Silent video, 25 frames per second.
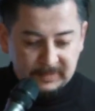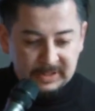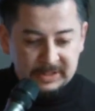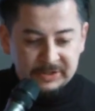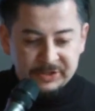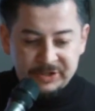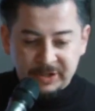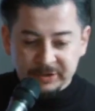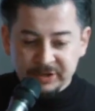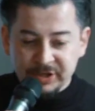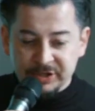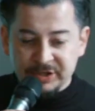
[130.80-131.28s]

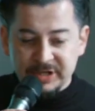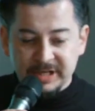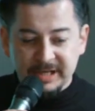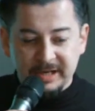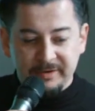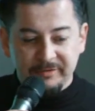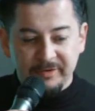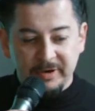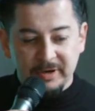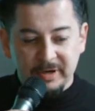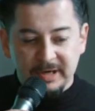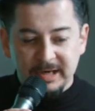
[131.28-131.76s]
So just to
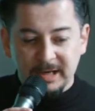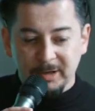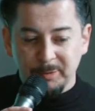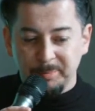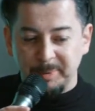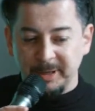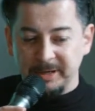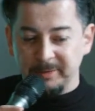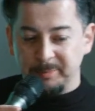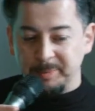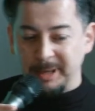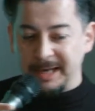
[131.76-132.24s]
give you a little
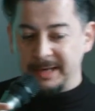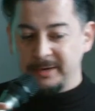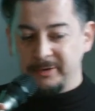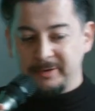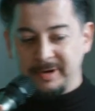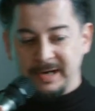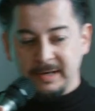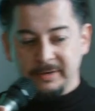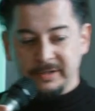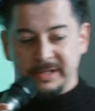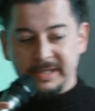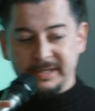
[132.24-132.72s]
bit of
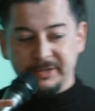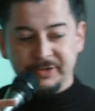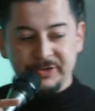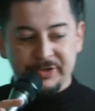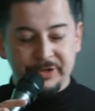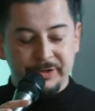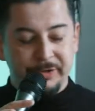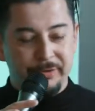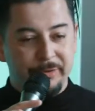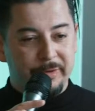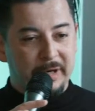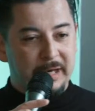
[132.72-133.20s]
background
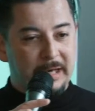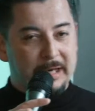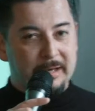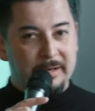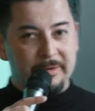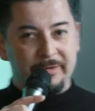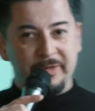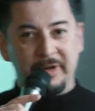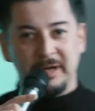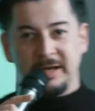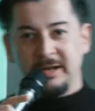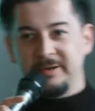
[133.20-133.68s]
into
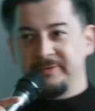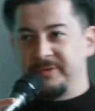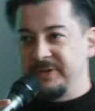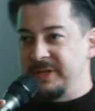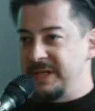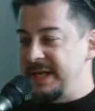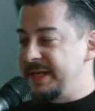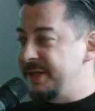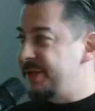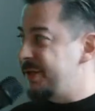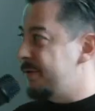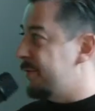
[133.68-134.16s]
the Life and
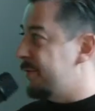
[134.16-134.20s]
Data